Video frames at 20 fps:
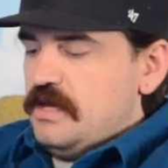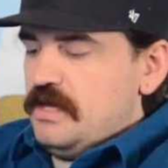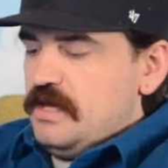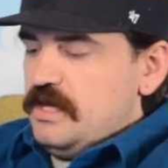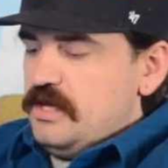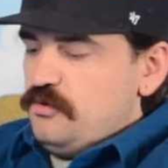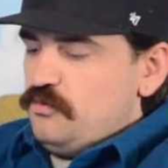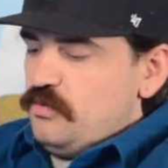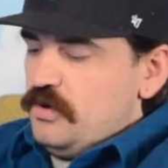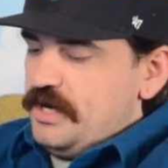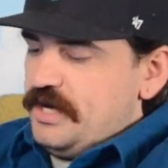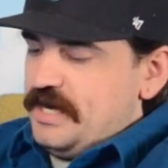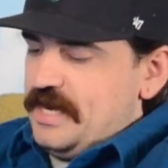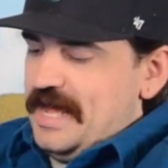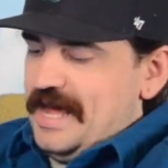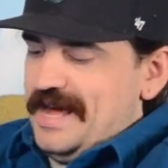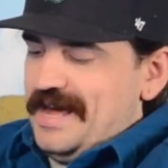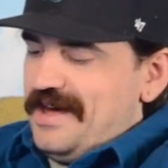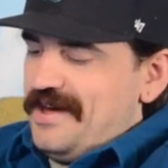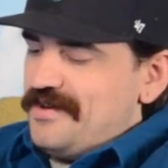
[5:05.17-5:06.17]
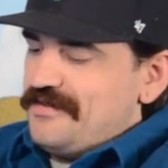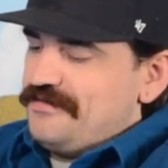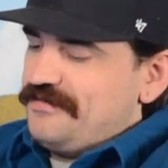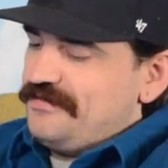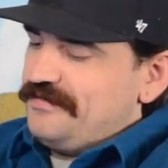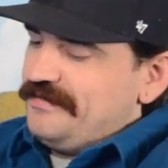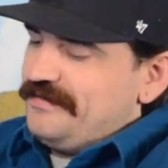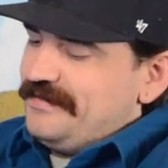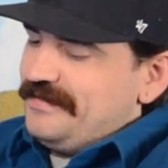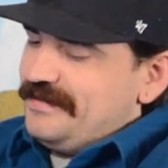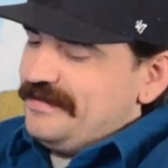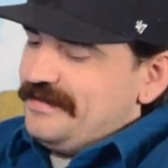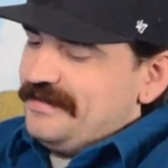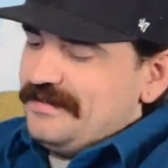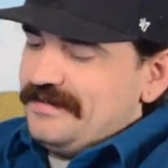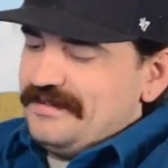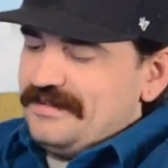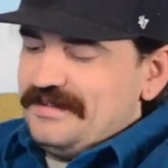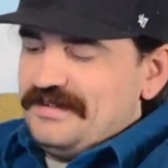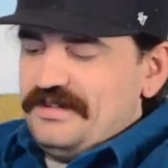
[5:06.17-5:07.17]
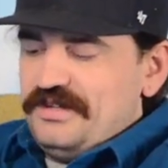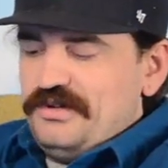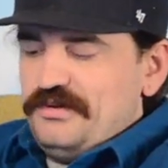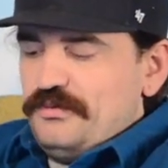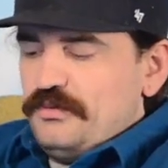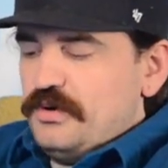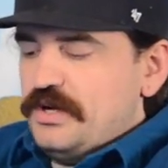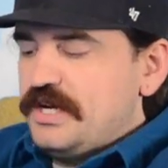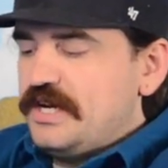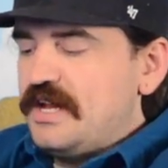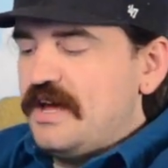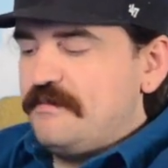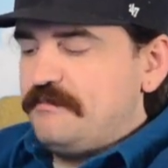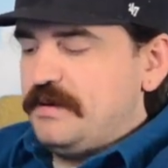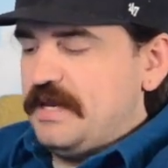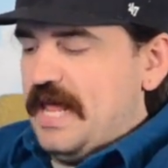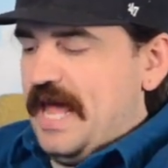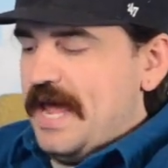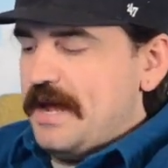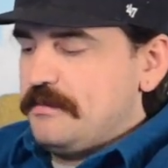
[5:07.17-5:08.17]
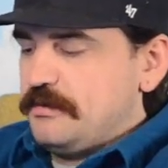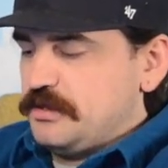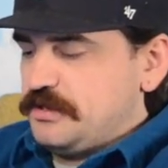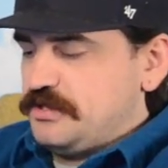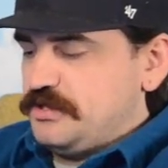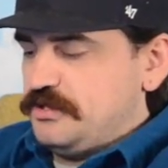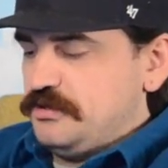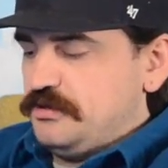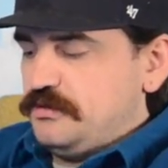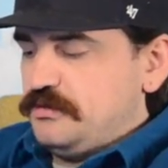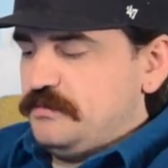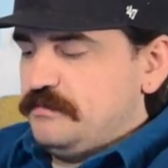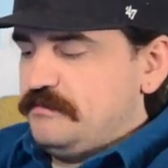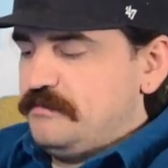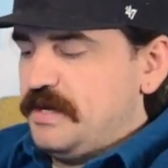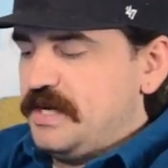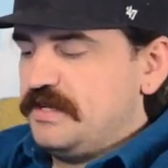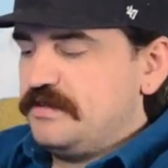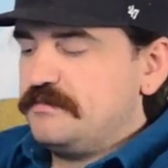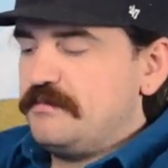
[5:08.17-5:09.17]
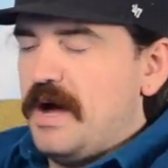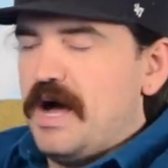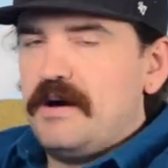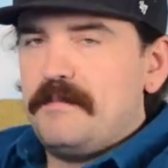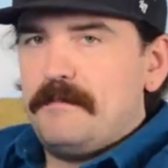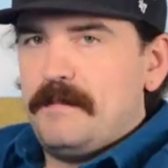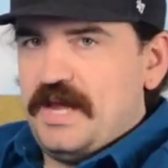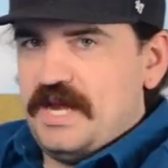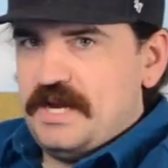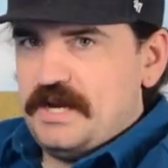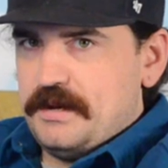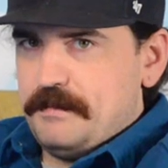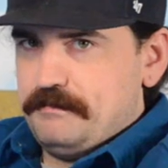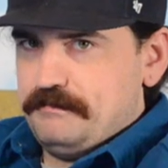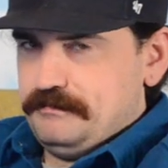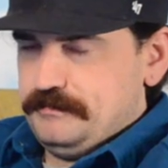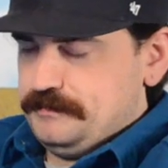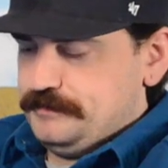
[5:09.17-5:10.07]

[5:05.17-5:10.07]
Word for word: He wouldn't have, uh, he wouldn't have been able to, but his mom made him.